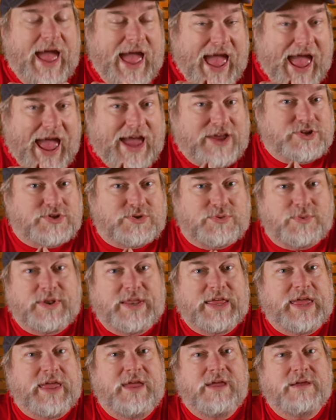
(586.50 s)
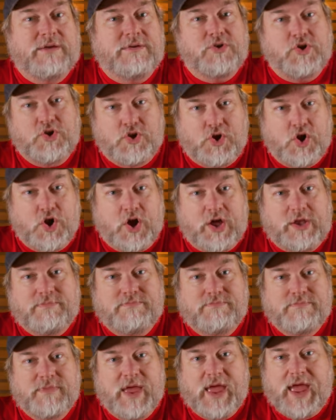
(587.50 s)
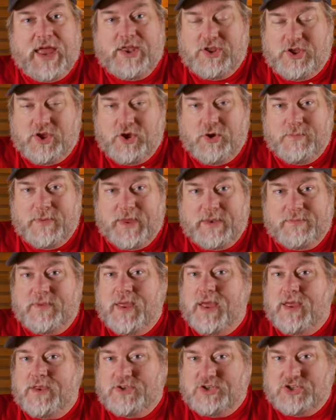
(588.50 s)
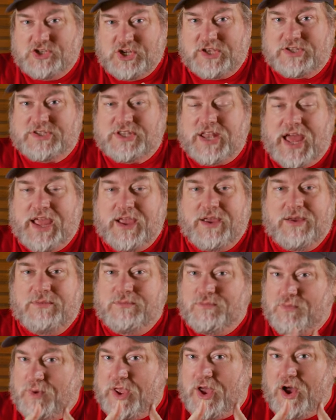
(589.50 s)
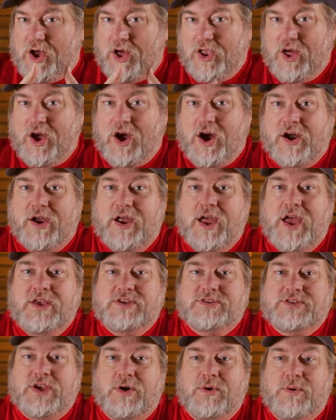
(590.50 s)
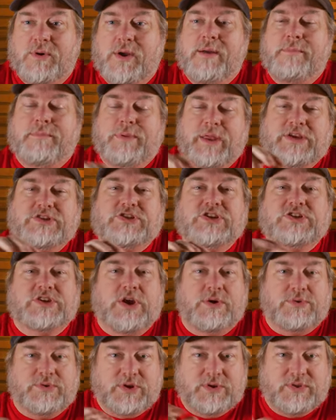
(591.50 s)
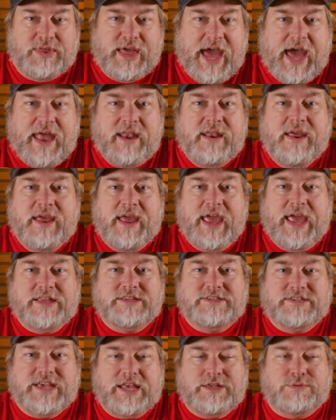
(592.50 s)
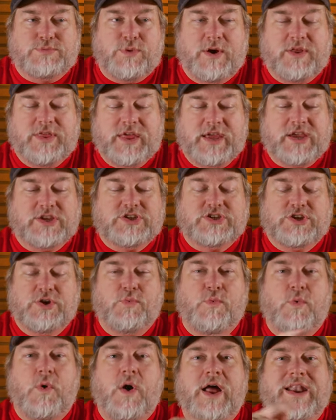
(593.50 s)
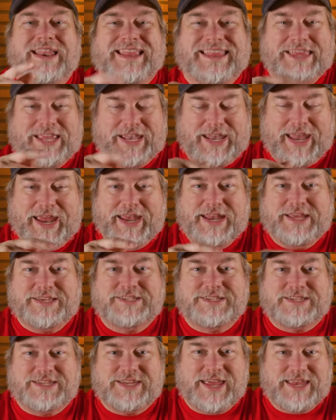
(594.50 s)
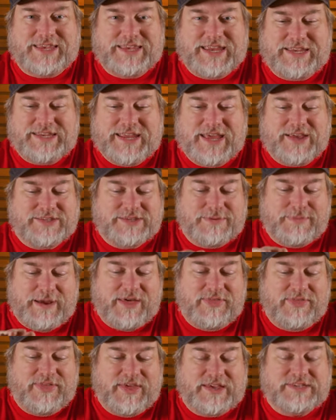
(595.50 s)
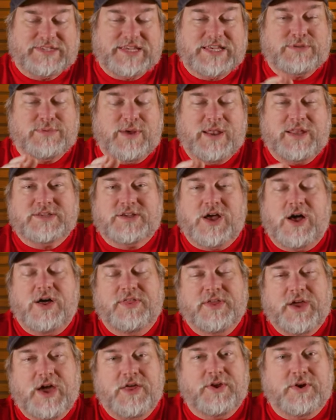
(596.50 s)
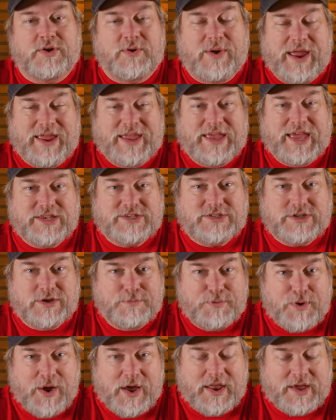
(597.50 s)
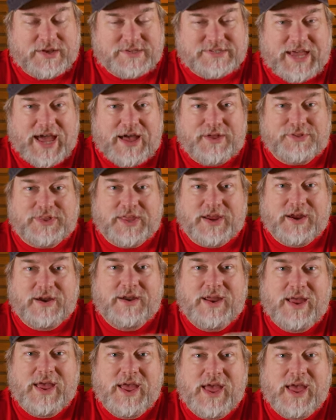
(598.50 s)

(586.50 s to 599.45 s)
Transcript: actually good and human just like we all are. So please just go do that. It's, it's worth it because you want the latest details about this as well as all the other great Kessler products out there.